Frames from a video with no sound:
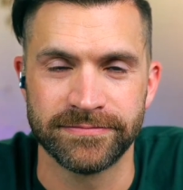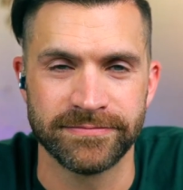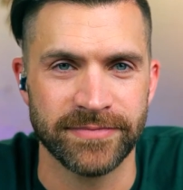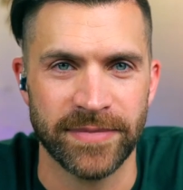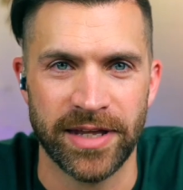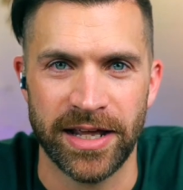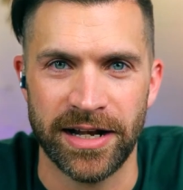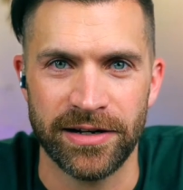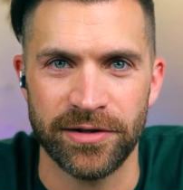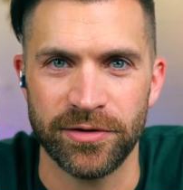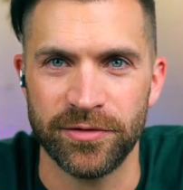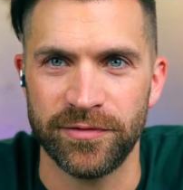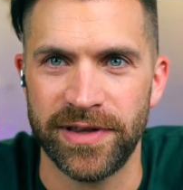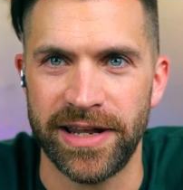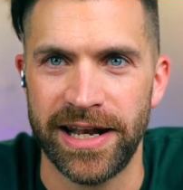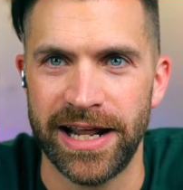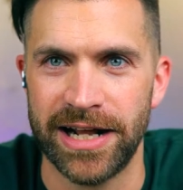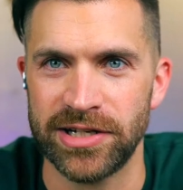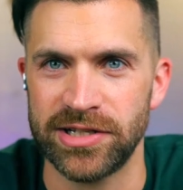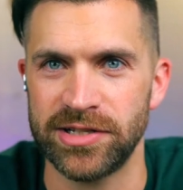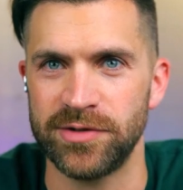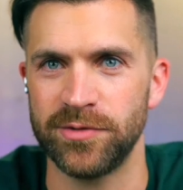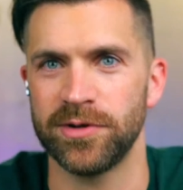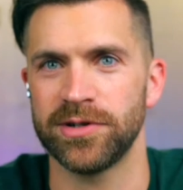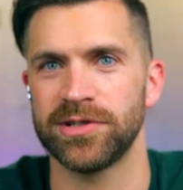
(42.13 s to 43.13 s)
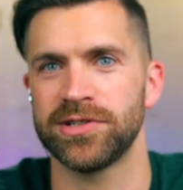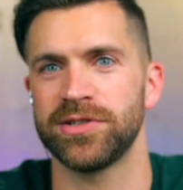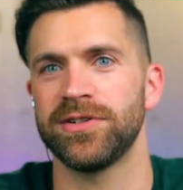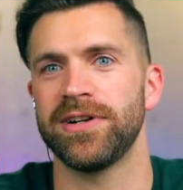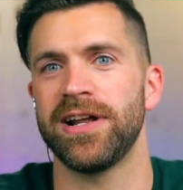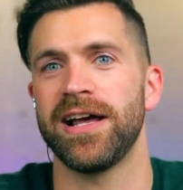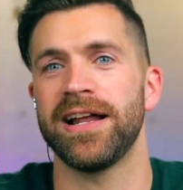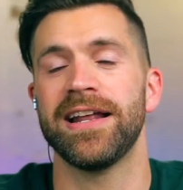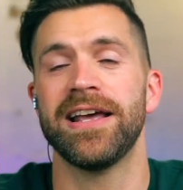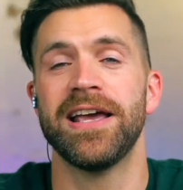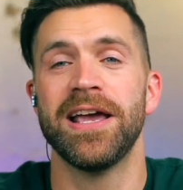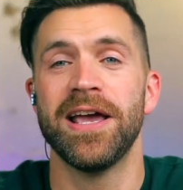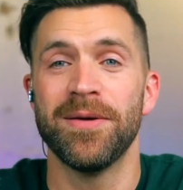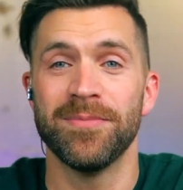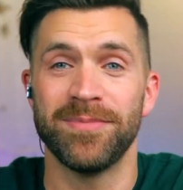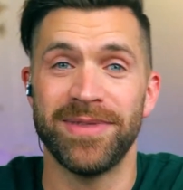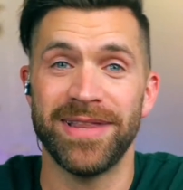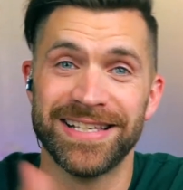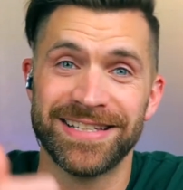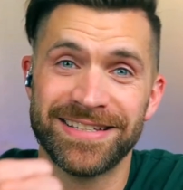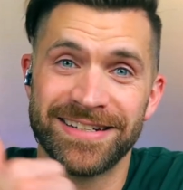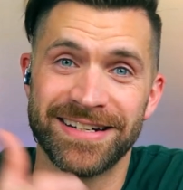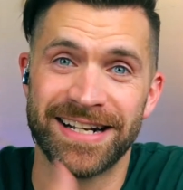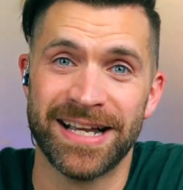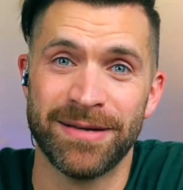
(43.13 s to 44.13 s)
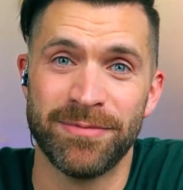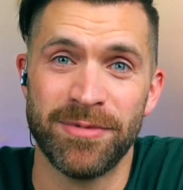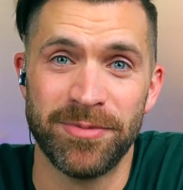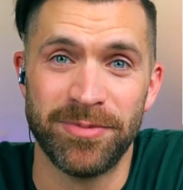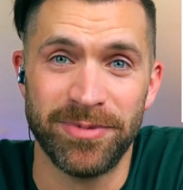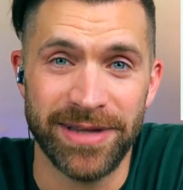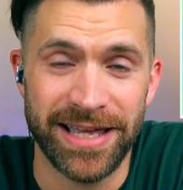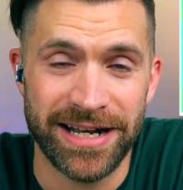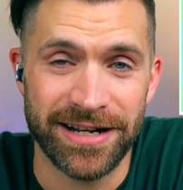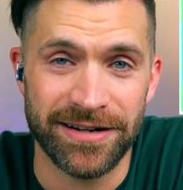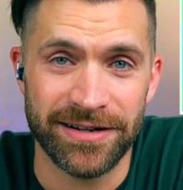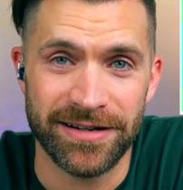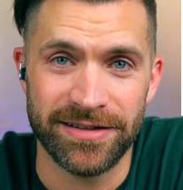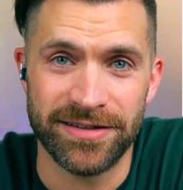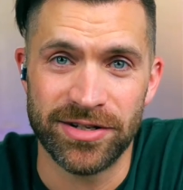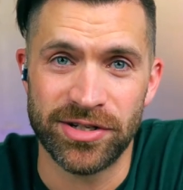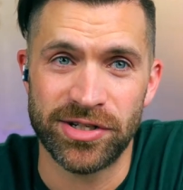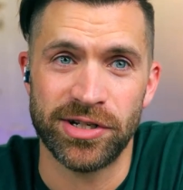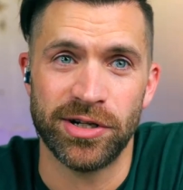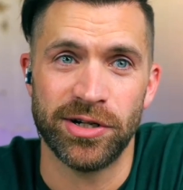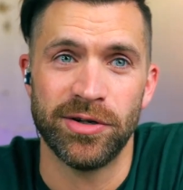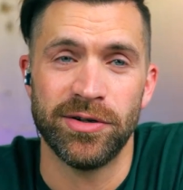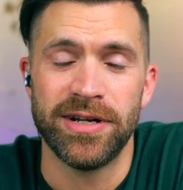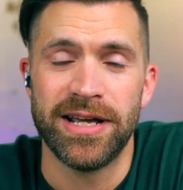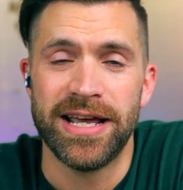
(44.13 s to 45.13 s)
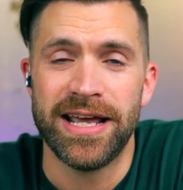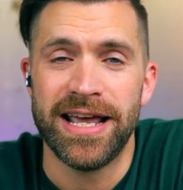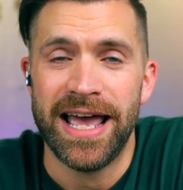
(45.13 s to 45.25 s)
I don't know if that actually works or not. But that's going to come up later in the show.